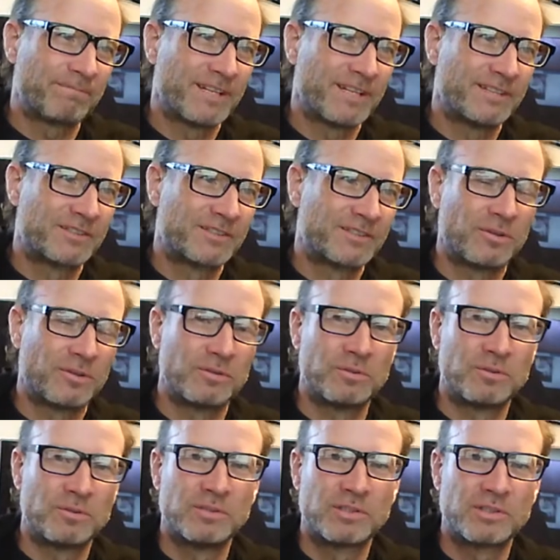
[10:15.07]
And so
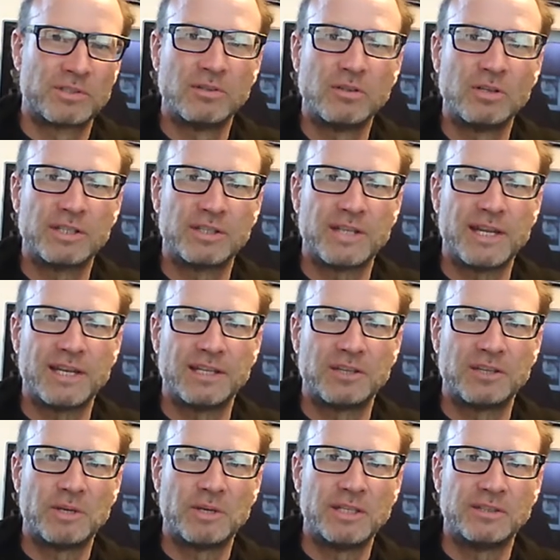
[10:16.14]
you just look at that
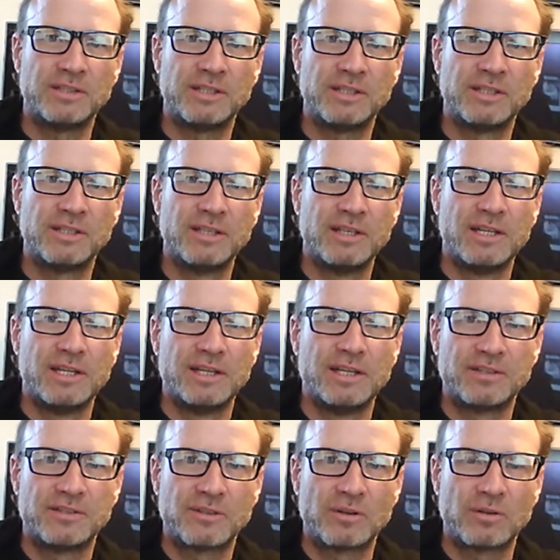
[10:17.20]
equation
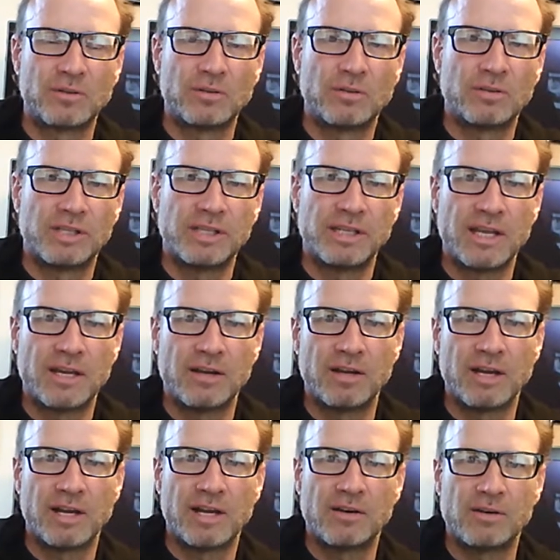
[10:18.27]
to start looking at
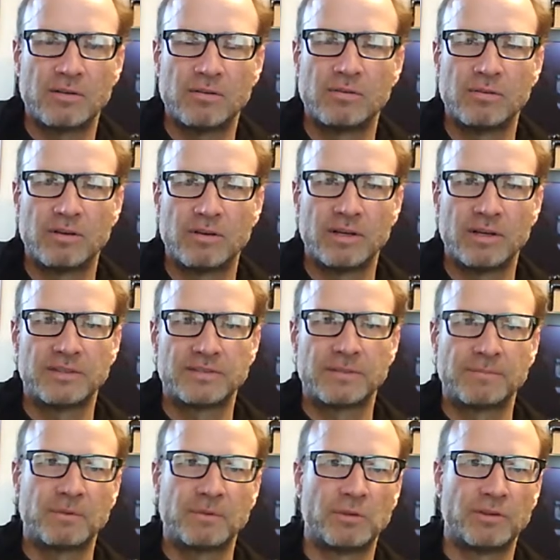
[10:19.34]
how
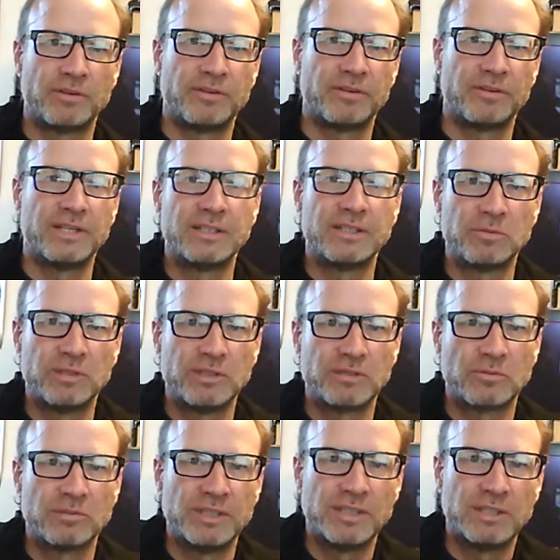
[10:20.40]
something will increase
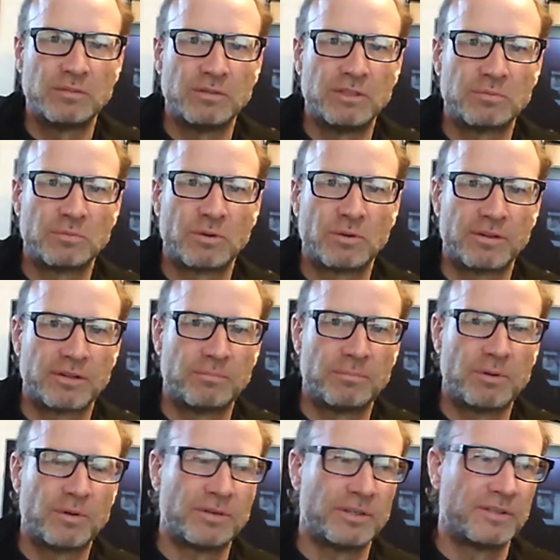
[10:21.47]
or decrease one of the
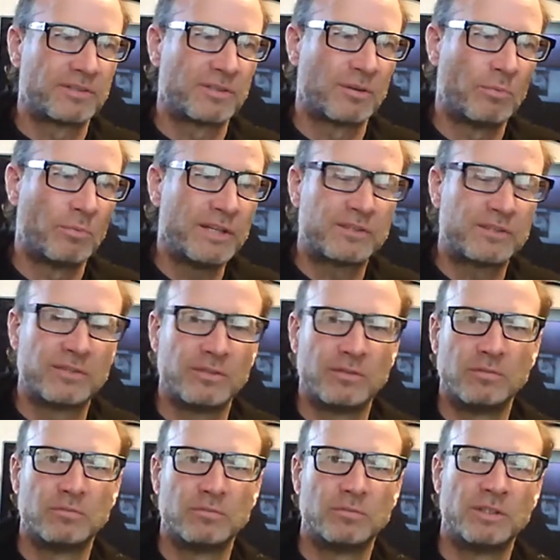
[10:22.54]
components. So a
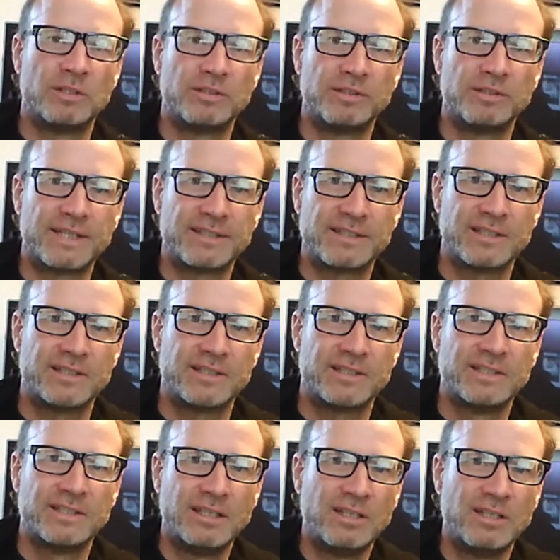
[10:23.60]
wetsuit will, in essence,
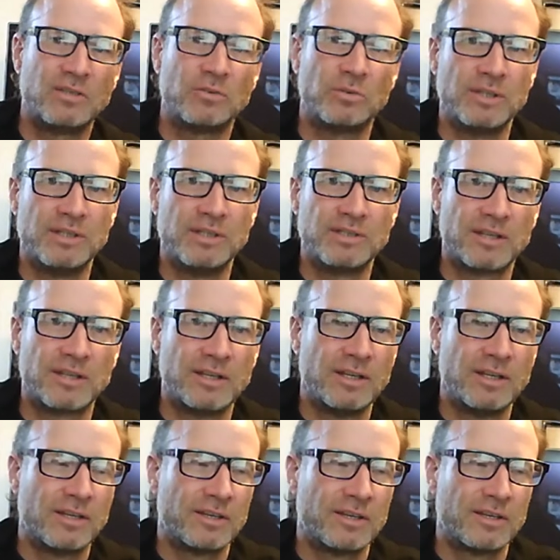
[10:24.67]
decrease
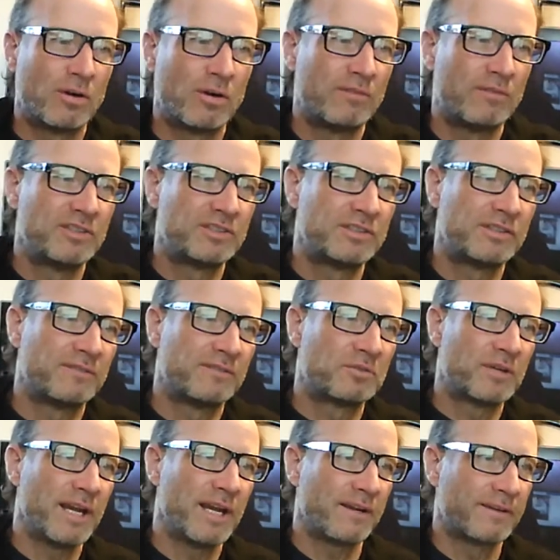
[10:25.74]
the coefficient of
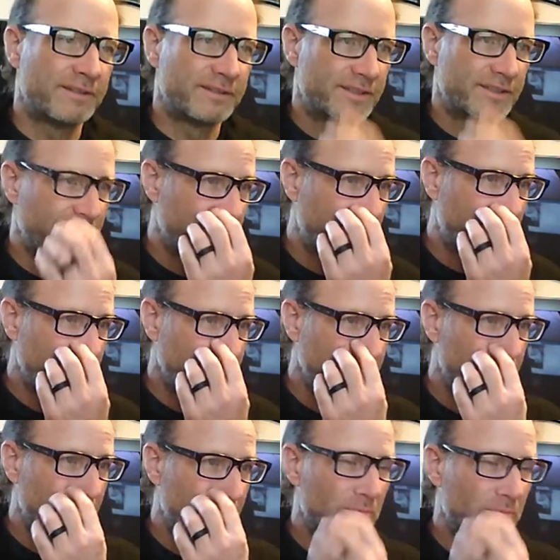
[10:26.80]
drag, CD,
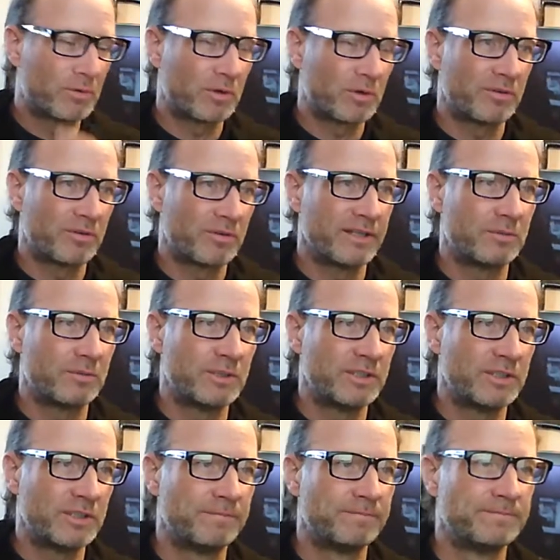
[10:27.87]
component of that
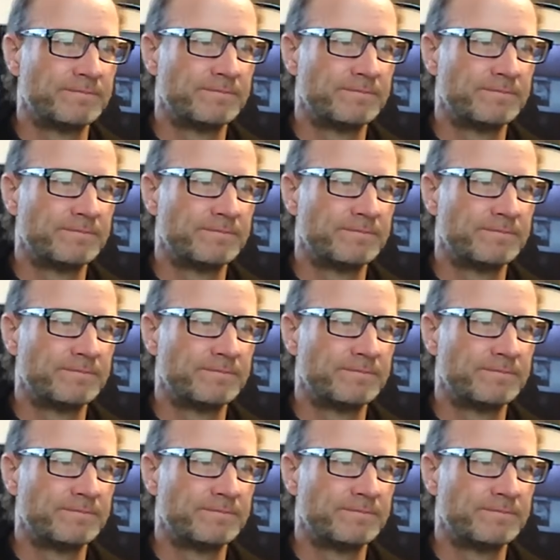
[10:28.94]
equation.